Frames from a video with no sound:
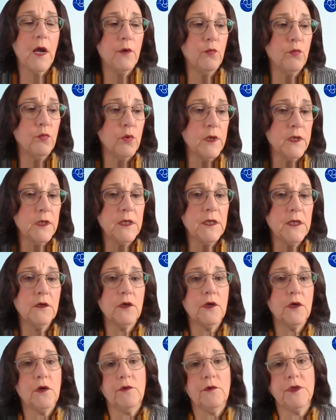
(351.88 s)
I really
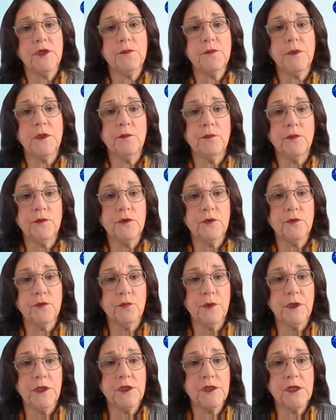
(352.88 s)
encourage people to
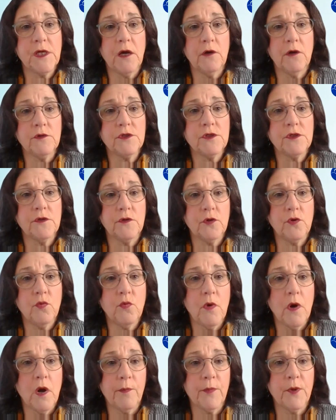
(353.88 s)
reach out to the
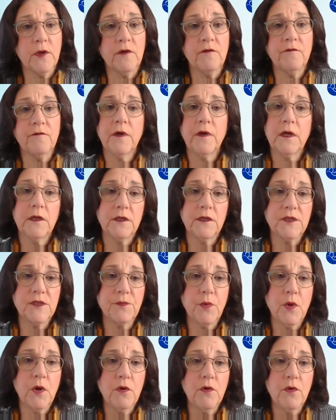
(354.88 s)
Cooperative and its
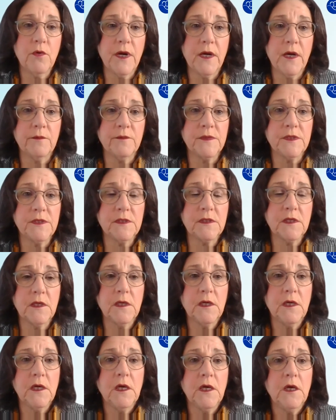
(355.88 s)
programs
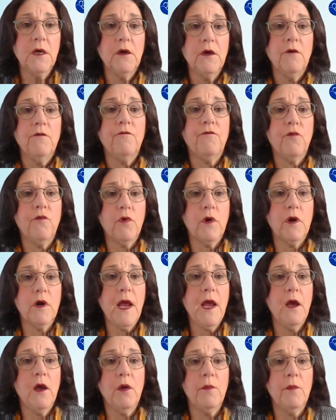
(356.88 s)
for
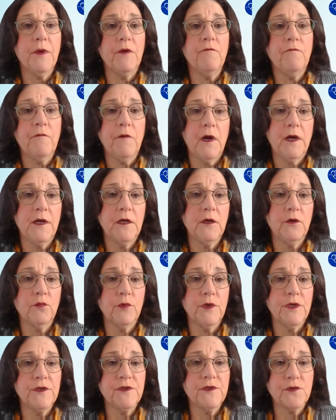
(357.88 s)
help in finding
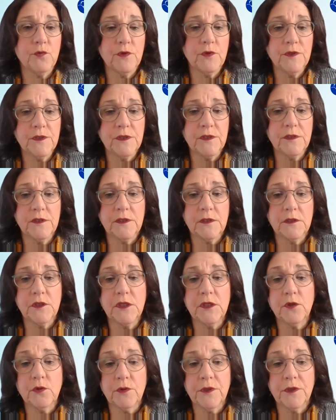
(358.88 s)
resources and
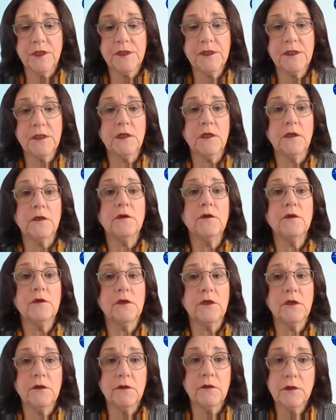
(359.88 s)
decreasing
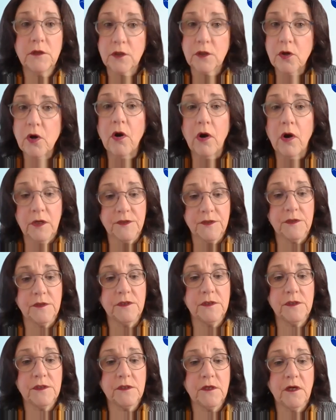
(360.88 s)
the
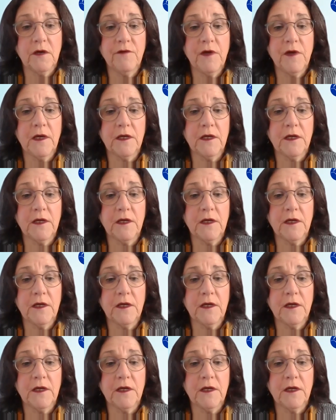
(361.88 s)
causes of